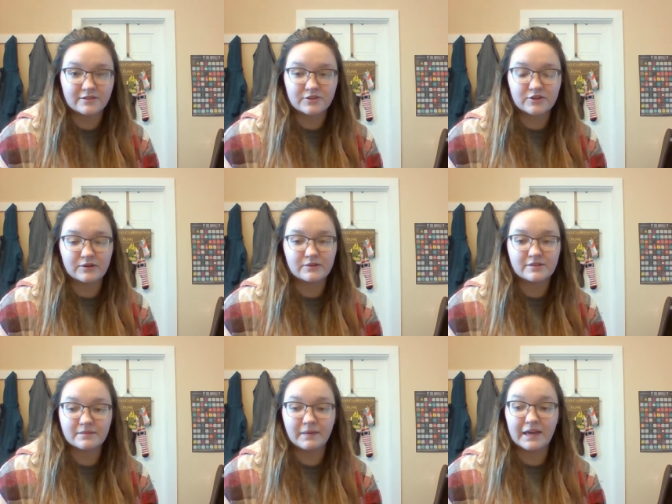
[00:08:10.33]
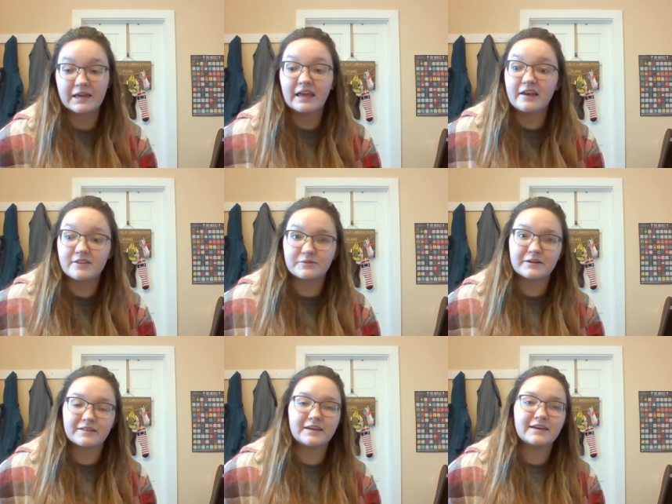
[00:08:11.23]
to show you to make is
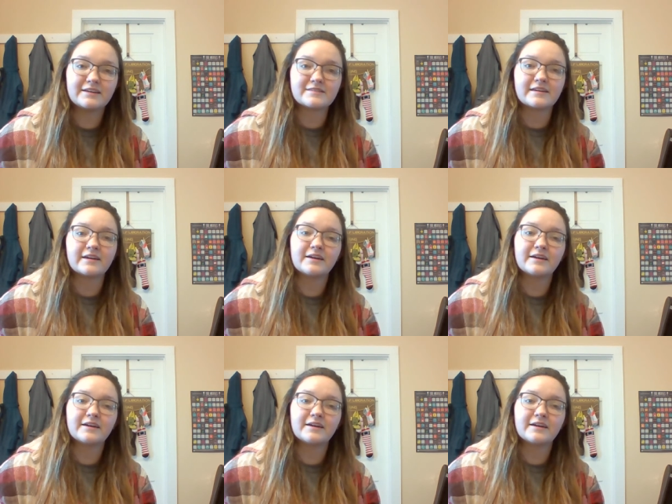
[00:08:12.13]
really easy.